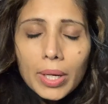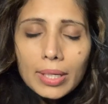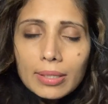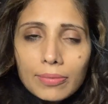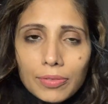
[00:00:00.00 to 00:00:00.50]
want to
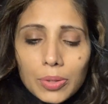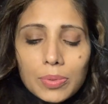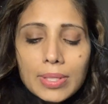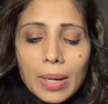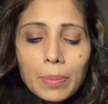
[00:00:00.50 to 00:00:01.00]

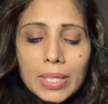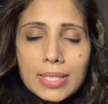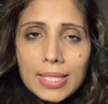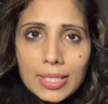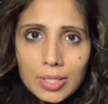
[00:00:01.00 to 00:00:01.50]
confuse, and I'm going to
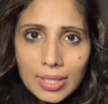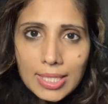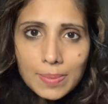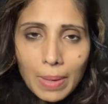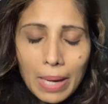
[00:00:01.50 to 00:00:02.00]
stick to
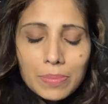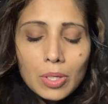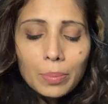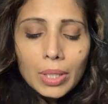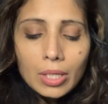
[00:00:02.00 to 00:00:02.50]
this map. So
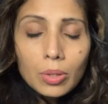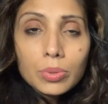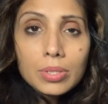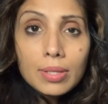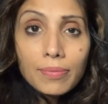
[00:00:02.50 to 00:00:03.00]
I'm going to go
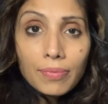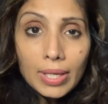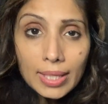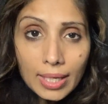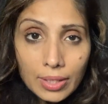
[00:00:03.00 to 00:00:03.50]
to the
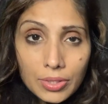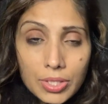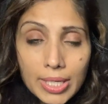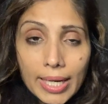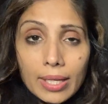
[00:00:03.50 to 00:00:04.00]
Vedic
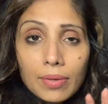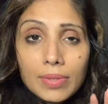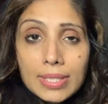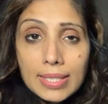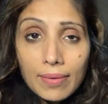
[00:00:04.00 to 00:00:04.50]
understanding of the
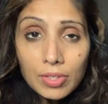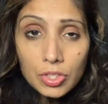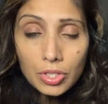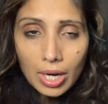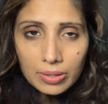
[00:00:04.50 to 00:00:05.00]
seven
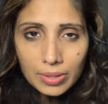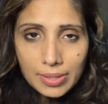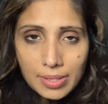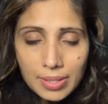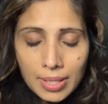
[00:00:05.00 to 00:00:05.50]

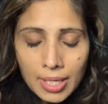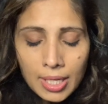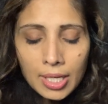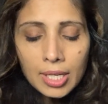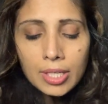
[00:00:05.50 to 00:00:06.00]
chakras.
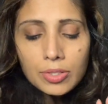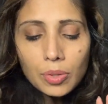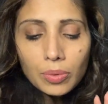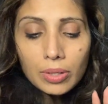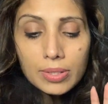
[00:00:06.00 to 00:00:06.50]
So
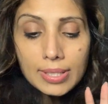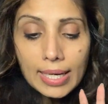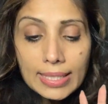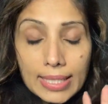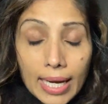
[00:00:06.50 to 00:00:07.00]
there is an
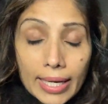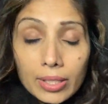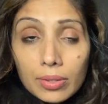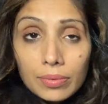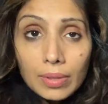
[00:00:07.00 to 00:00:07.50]

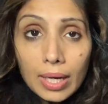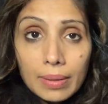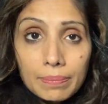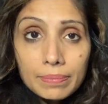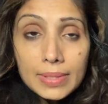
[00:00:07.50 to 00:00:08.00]
entire
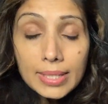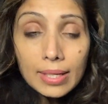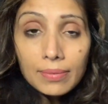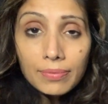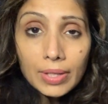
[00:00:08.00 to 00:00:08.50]
set
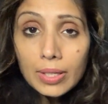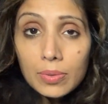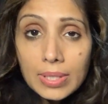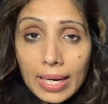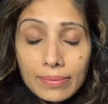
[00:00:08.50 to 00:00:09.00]
of
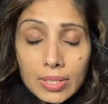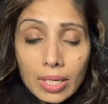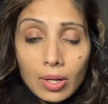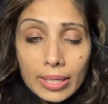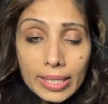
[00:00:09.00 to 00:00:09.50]
videos that I've
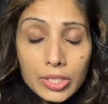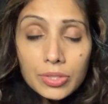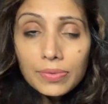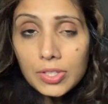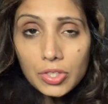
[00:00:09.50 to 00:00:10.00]
done on each
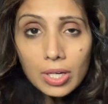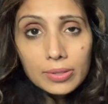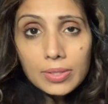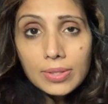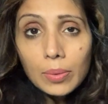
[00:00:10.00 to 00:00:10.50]
of the
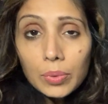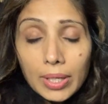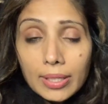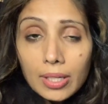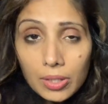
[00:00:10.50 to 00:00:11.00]
chakras. I would
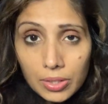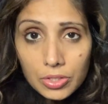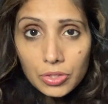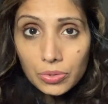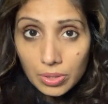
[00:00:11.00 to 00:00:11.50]

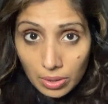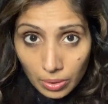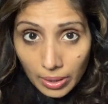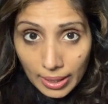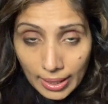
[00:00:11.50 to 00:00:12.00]
encourage you to
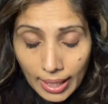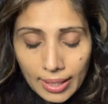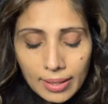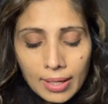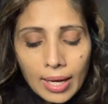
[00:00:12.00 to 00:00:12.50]
look at that.
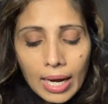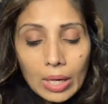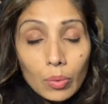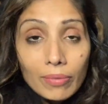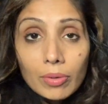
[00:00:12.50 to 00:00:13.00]

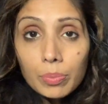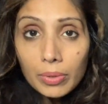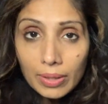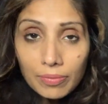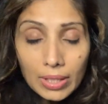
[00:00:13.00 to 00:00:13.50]
However,
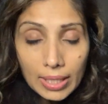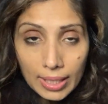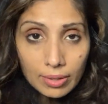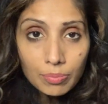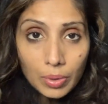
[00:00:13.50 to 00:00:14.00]
briefly
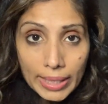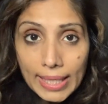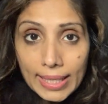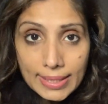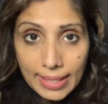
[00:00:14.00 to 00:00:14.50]
kind of
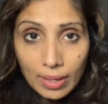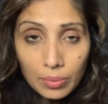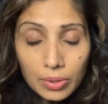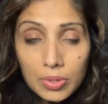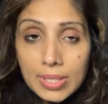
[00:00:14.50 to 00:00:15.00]
breaking it down,
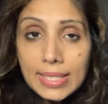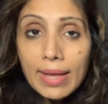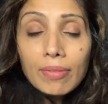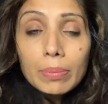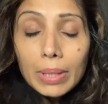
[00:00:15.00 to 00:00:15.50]
there are
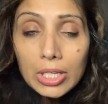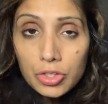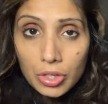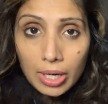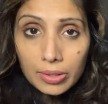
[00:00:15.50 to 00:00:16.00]
seven main
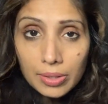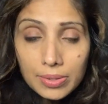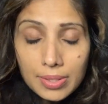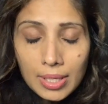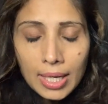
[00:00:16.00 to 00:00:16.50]

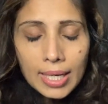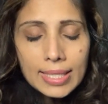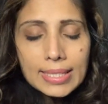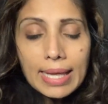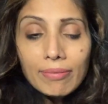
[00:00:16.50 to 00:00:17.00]
chakras.
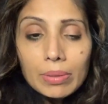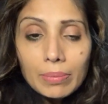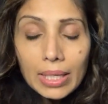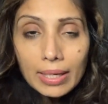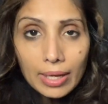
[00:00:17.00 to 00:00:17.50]
Seven
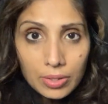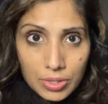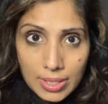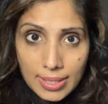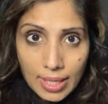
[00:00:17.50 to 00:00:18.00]
main
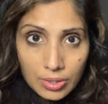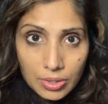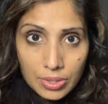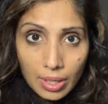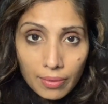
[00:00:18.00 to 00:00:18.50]
energy
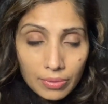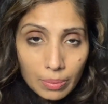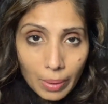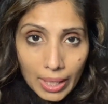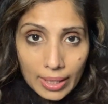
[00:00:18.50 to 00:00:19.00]
centers of the
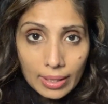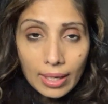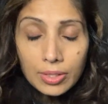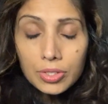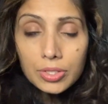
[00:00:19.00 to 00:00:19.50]
body,
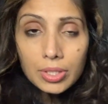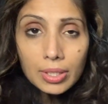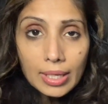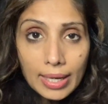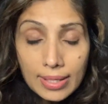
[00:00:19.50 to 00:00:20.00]

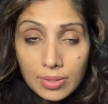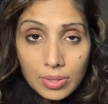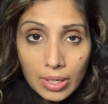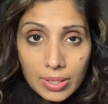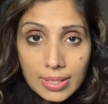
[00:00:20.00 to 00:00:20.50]
understood in
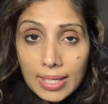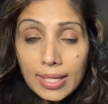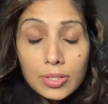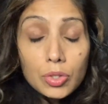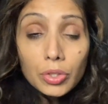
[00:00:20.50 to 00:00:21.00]
esoteric
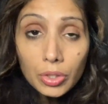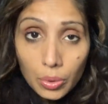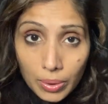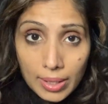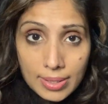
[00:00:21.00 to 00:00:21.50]
science or
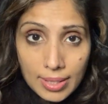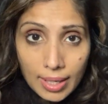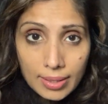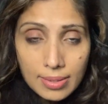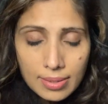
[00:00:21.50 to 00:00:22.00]
yogic
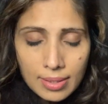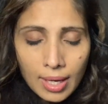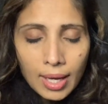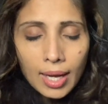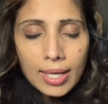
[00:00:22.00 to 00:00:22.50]
science,
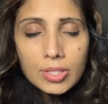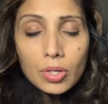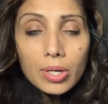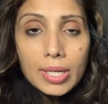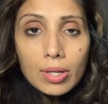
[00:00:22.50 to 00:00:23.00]

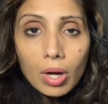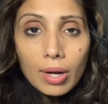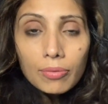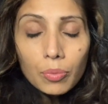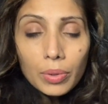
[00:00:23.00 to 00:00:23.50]
starting
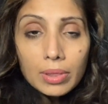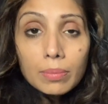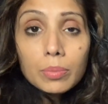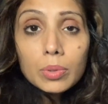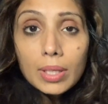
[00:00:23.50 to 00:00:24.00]
off with the
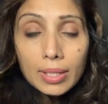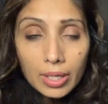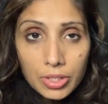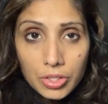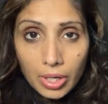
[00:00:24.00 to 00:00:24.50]

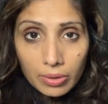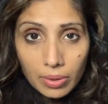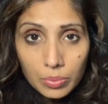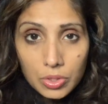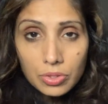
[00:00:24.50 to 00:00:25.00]
Muladhara chakra,
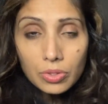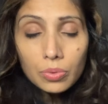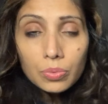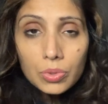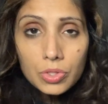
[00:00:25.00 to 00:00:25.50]
which is your
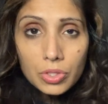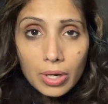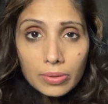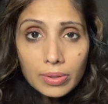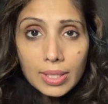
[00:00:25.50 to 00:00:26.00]
root
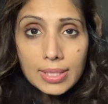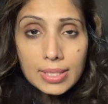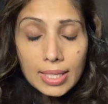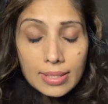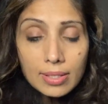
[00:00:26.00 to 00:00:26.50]
chakra that
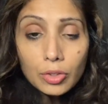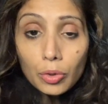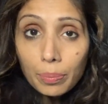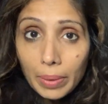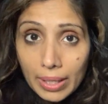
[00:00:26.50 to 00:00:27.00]
stays in your
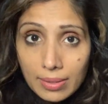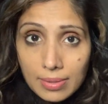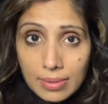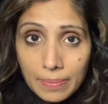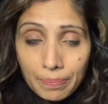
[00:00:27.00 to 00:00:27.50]

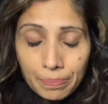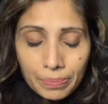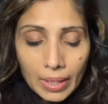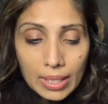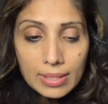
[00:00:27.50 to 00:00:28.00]
base,
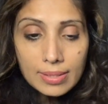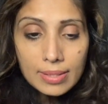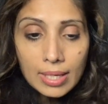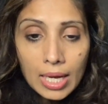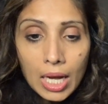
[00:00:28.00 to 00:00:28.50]
that is,